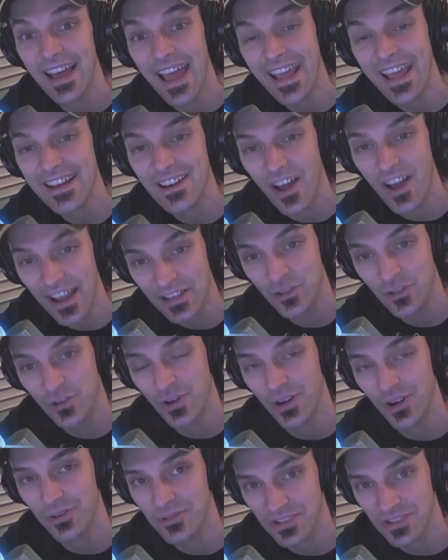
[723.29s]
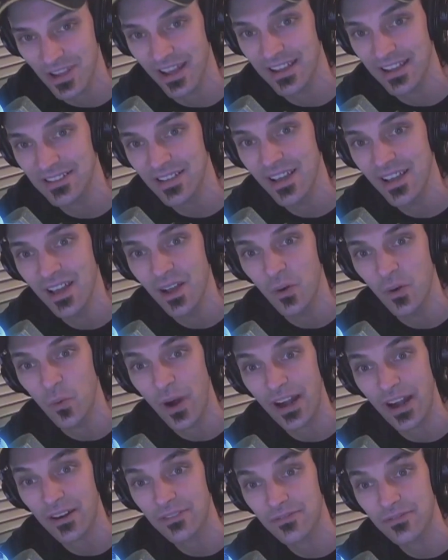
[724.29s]
a nitro site
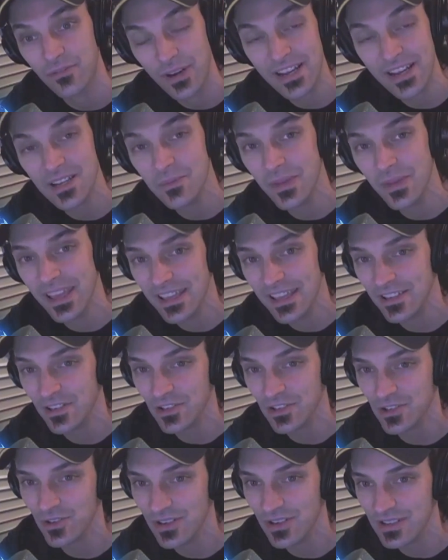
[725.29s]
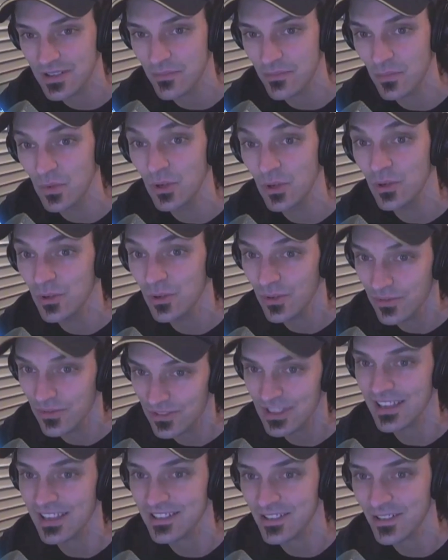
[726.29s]
where Freedom Industries moved
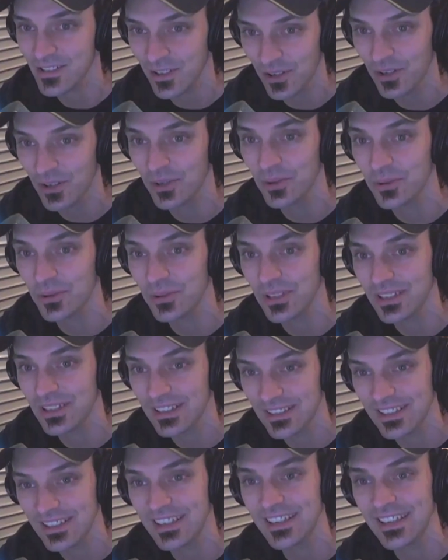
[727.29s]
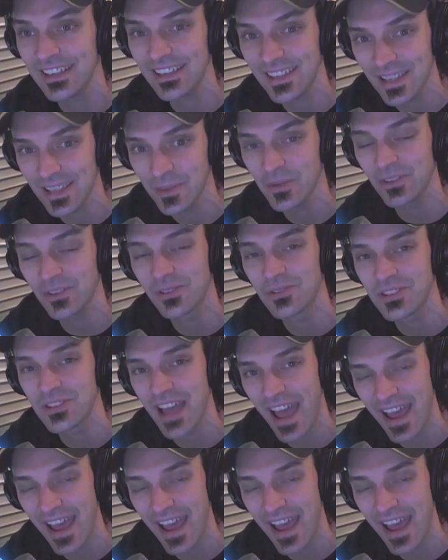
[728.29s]
its coal cleaning chemicals